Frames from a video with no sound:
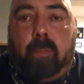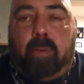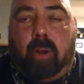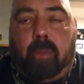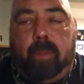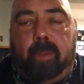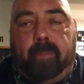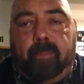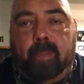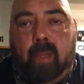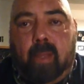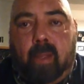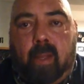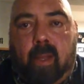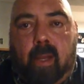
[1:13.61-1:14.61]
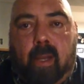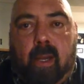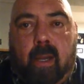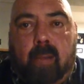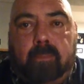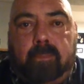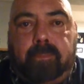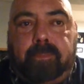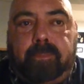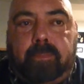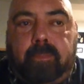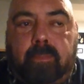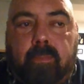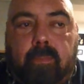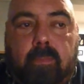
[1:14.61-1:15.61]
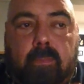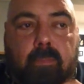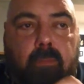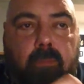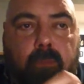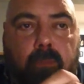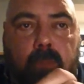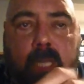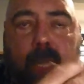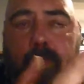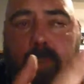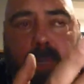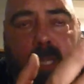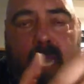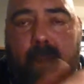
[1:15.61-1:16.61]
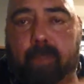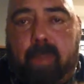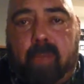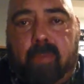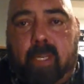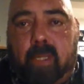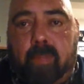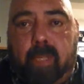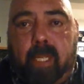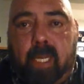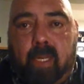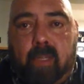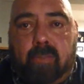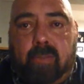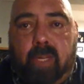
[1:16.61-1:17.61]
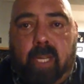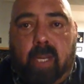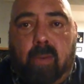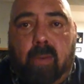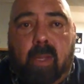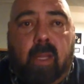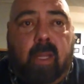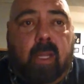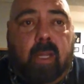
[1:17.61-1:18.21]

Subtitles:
Prilepin. I put a copy of it at the beginning of this video.